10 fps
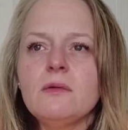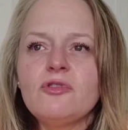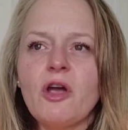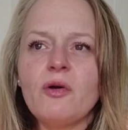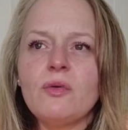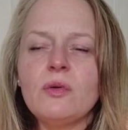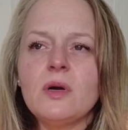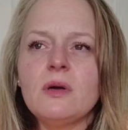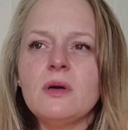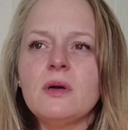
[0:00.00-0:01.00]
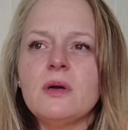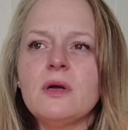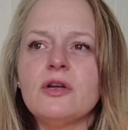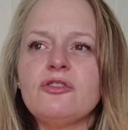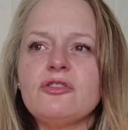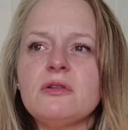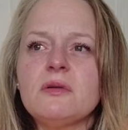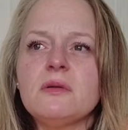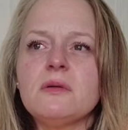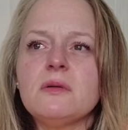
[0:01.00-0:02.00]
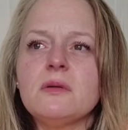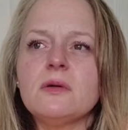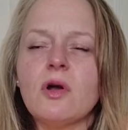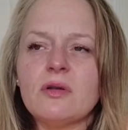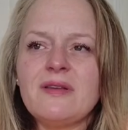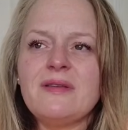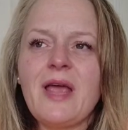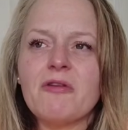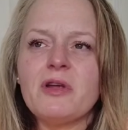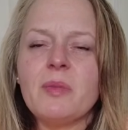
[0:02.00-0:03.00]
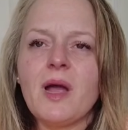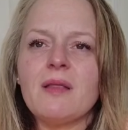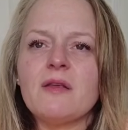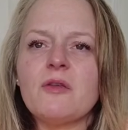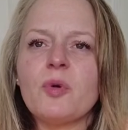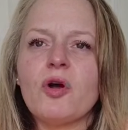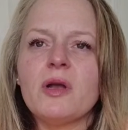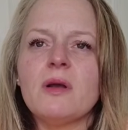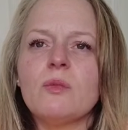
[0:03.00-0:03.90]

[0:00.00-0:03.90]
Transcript: Joe had got to Terry by this point